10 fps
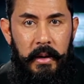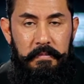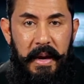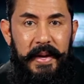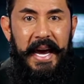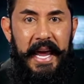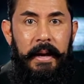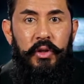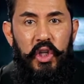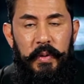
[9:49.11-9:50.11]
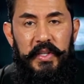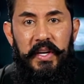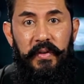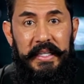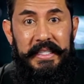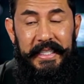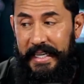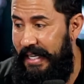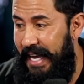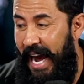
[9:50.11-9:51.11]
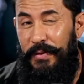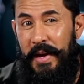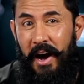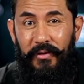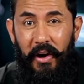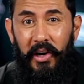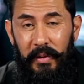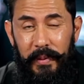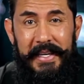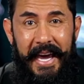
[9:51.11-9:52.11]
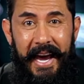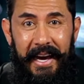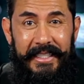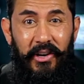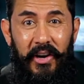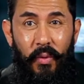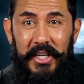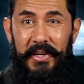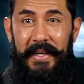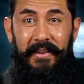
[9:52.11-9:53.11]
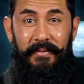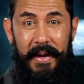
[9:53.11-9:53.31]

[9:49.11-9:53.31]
Maybe I am too specific. Did, did it catch me off guard a little bit? Yeah, I started questioning myself.